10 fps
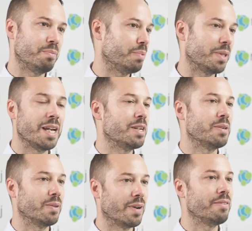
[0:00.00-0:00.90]

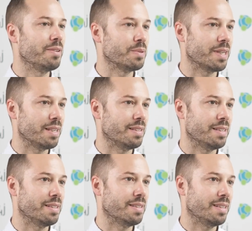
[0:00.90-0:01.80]
potential graph use
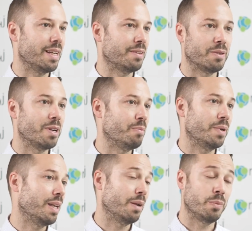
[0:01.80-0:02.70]
cases at their company.